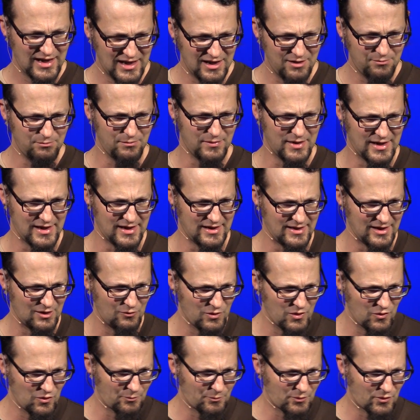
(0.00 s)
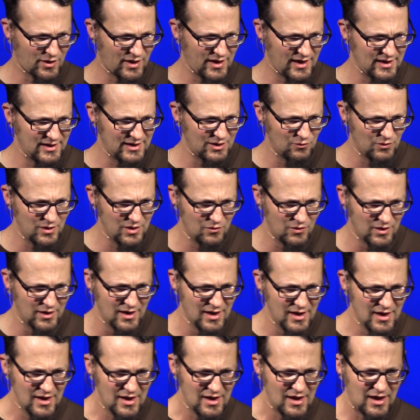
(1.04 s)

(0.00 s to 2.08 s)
in me, that we were praying that we would